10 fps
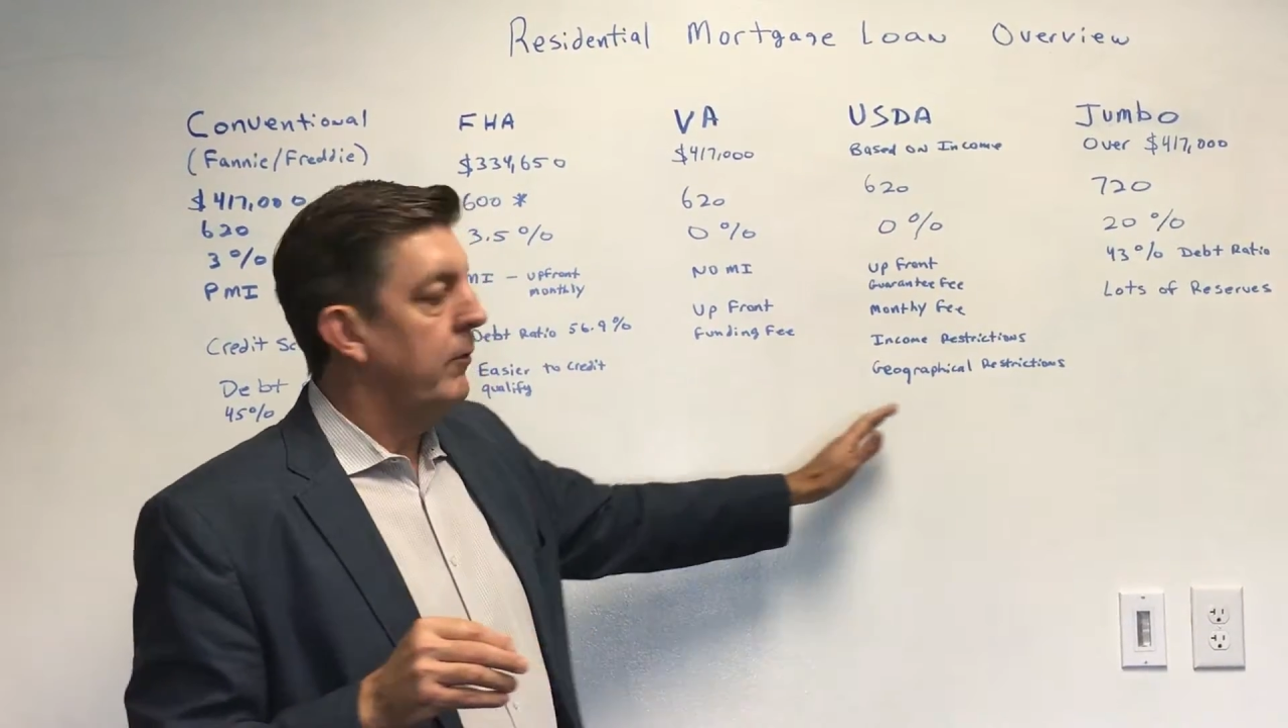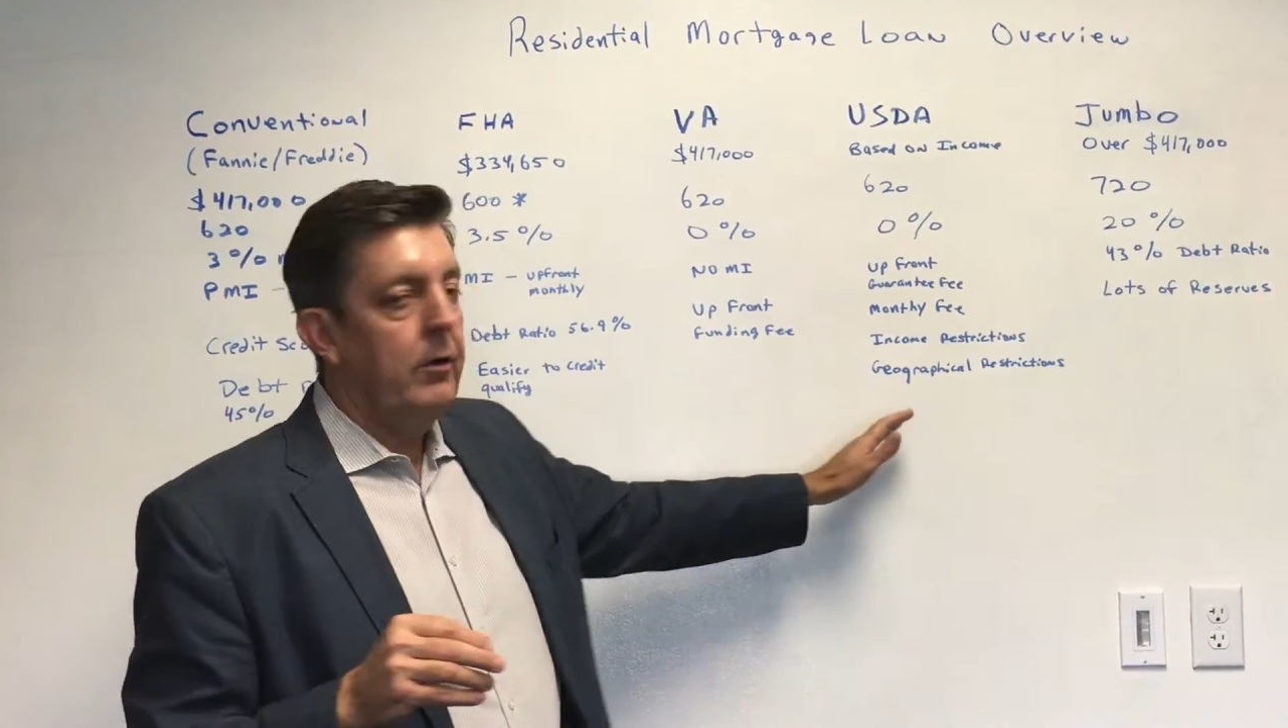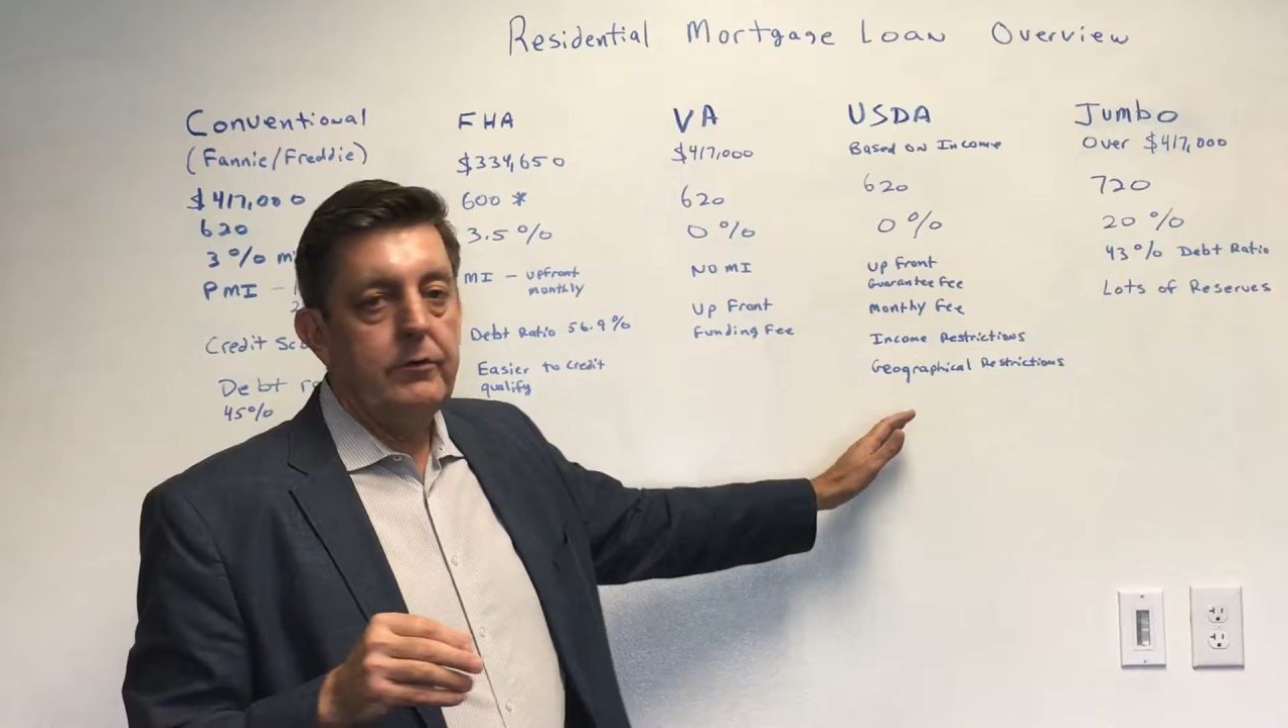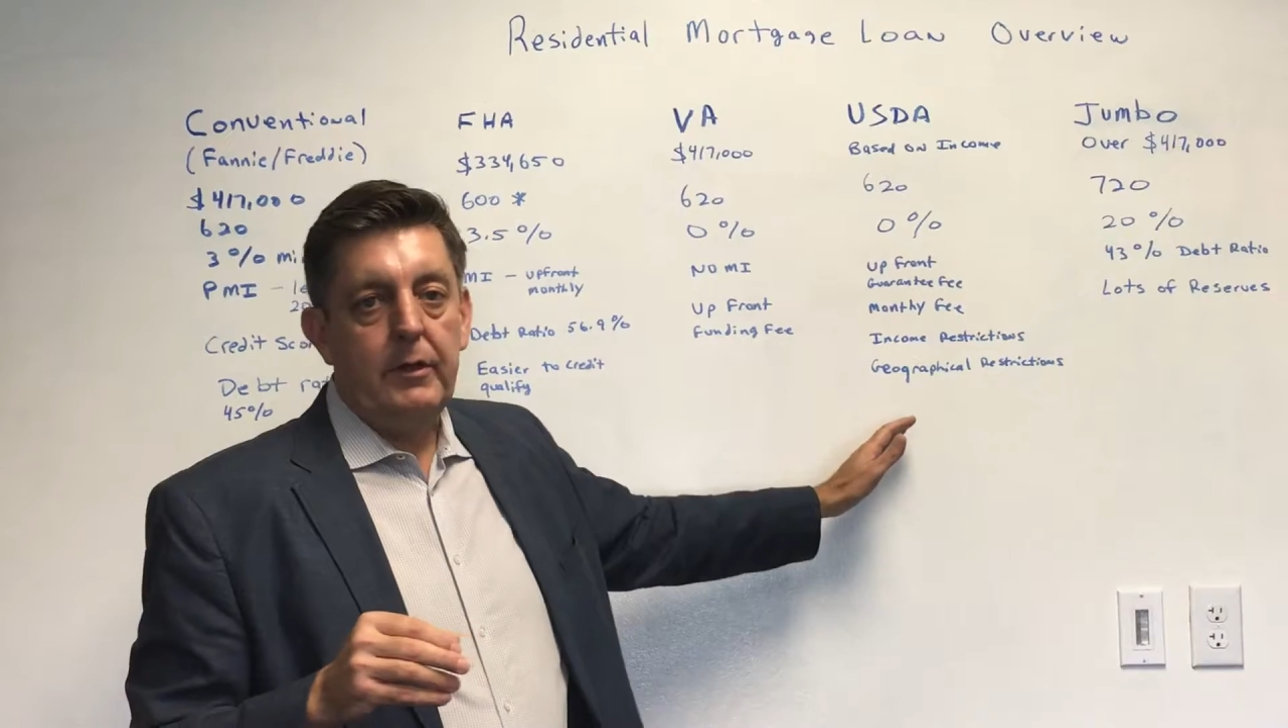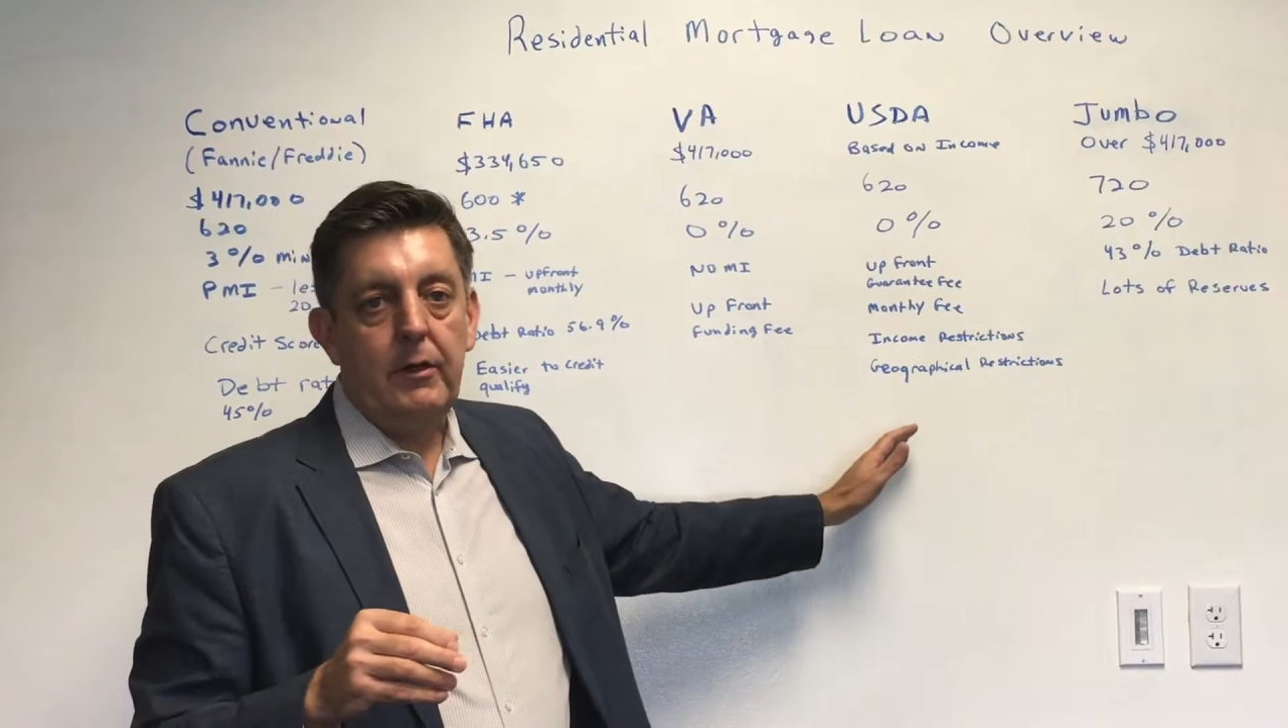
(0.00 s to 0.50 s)
have
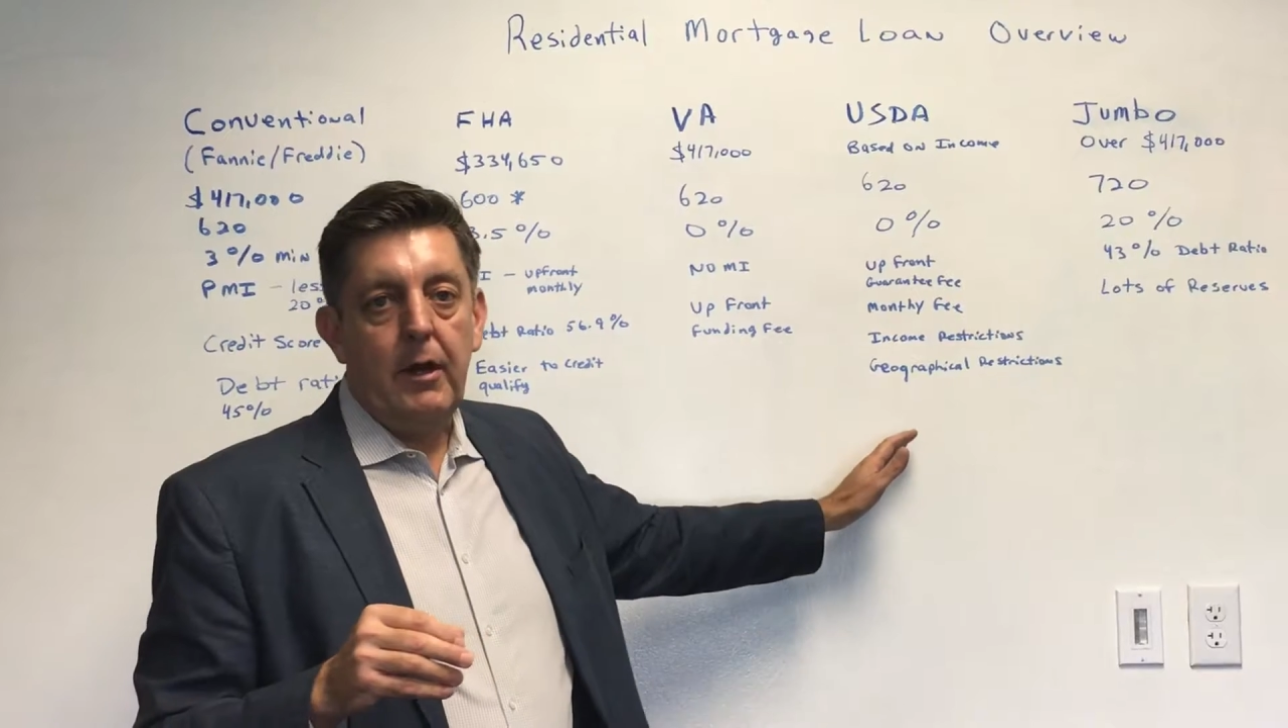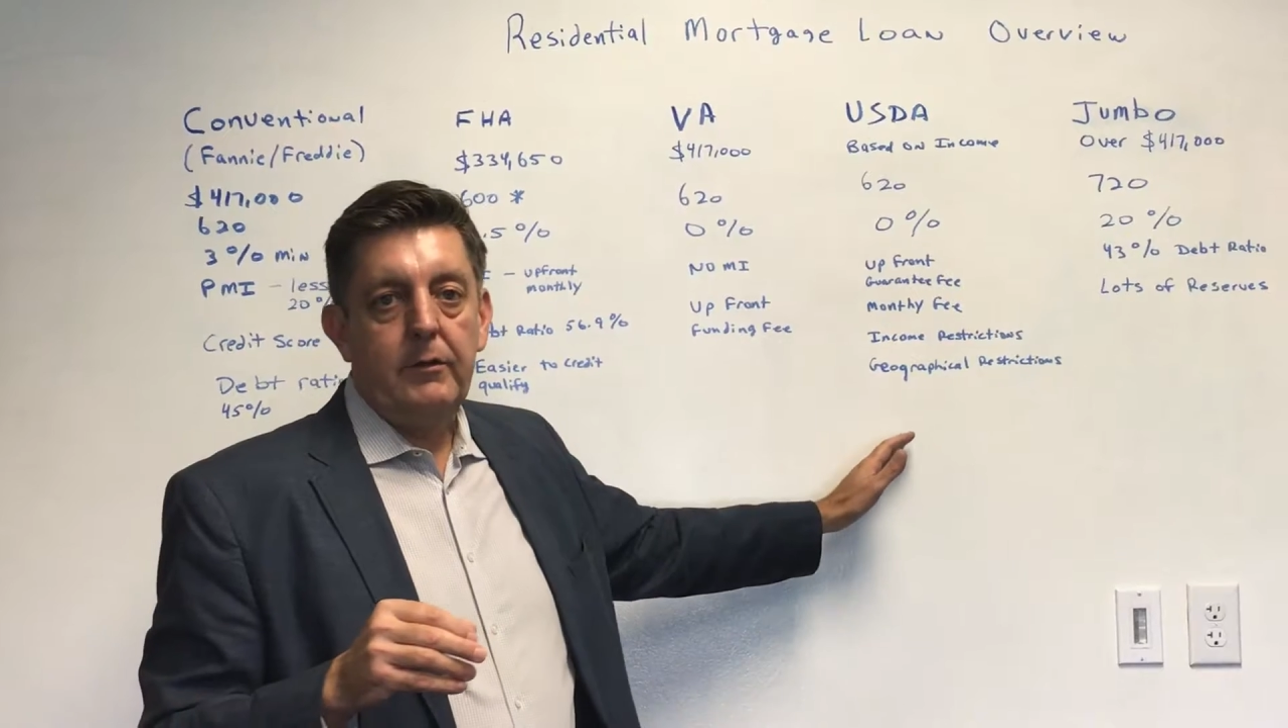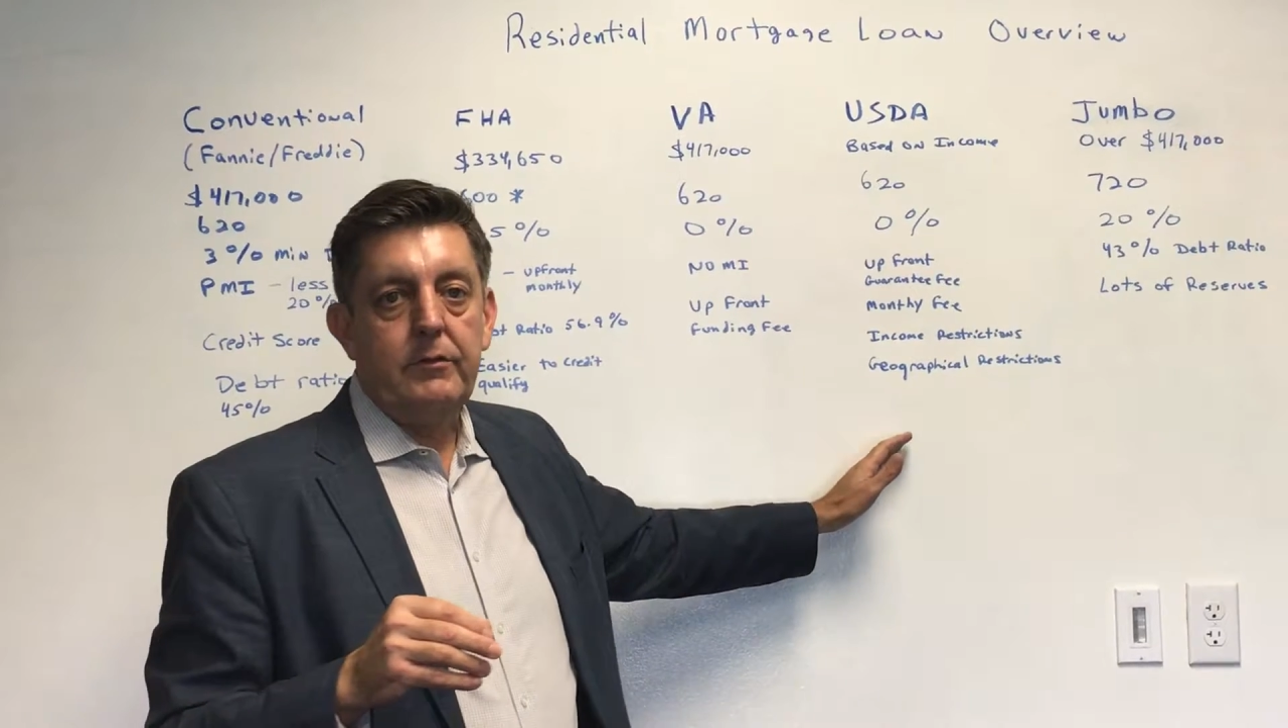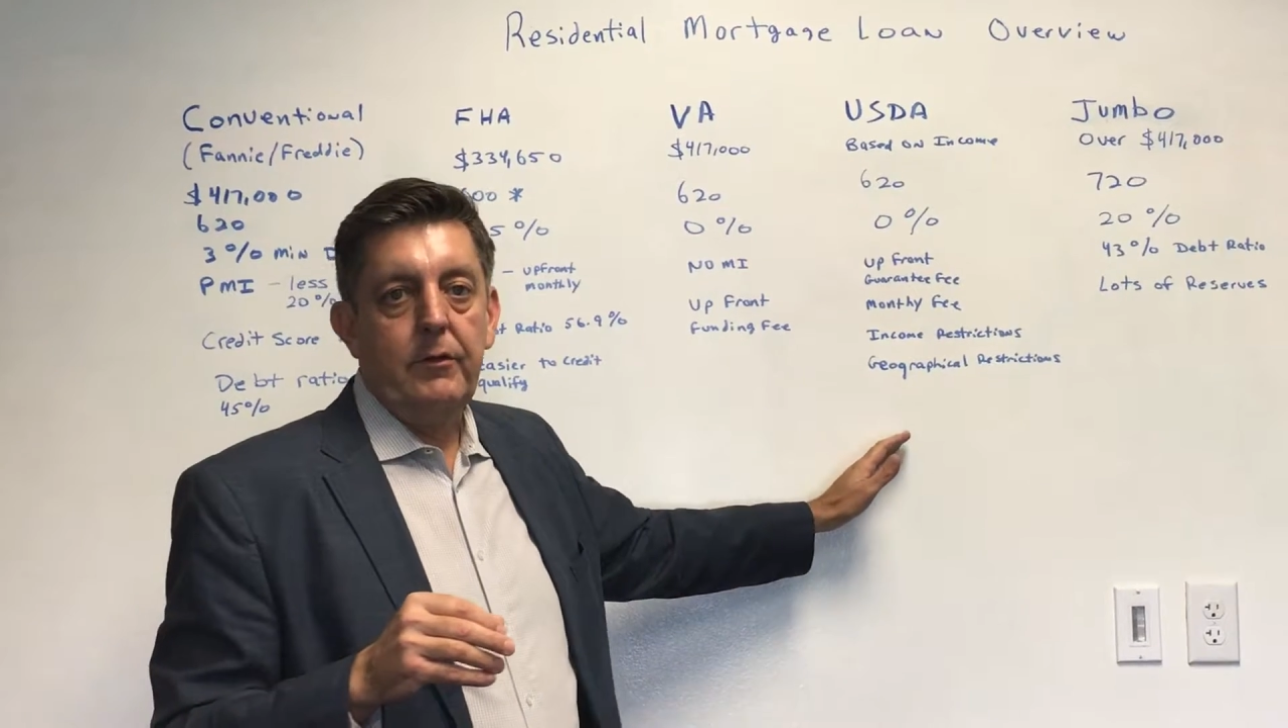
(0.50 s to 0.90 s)
closing costs.